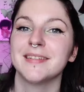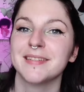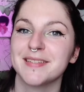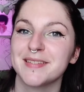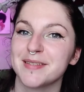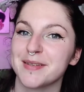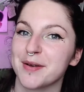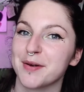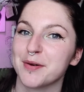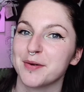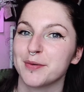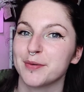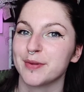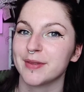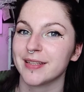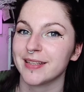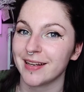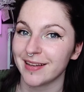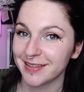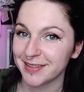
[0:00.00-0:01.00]
So
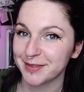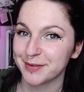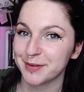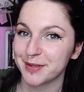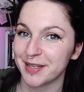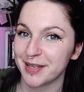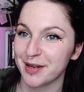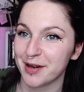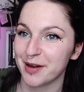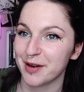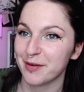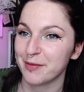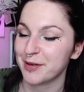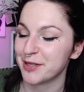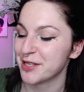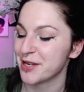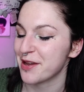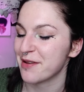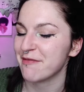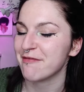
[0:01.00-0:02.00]
the next one I got,
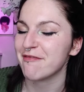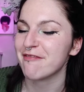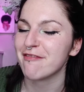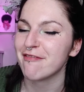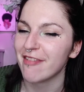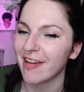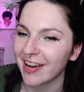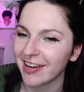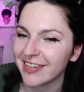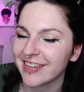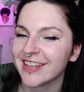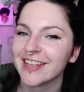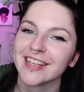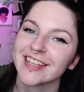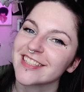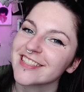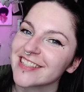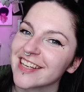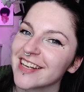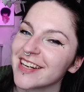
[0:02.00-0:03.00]
which I'm very
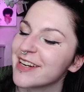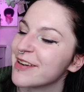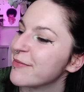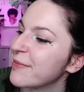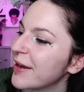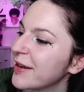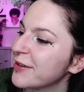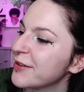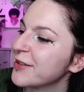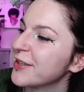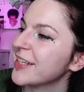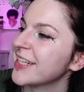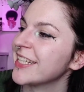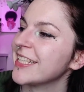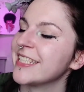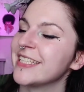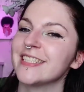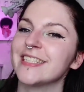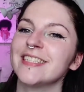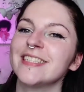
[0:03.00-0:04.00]
excited about,
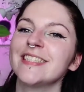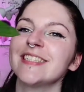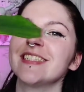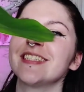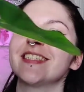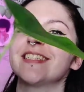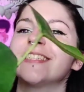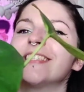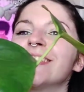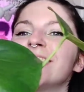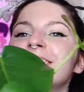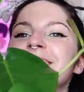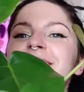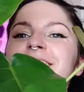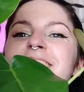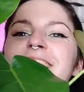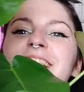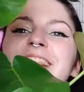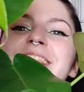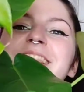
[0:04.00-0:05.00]
is
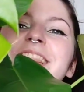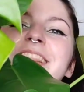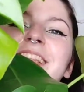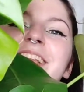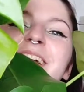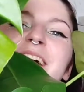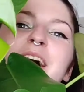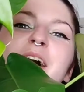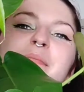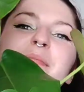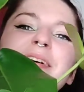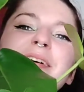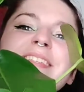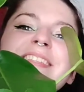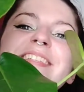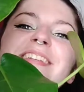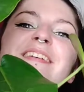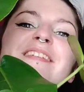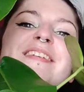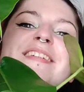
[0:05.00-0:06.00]
a
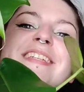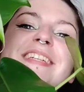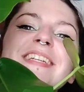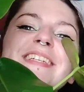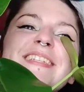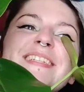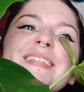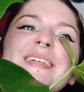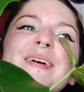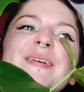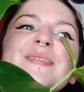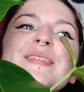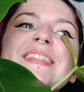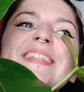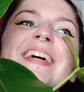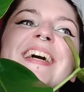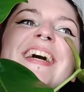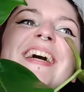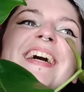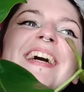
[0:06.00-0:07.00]
monstera
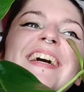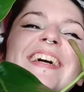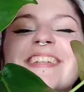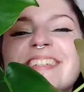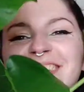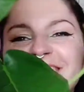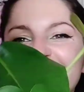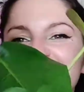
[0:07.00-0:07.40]
deliciosa.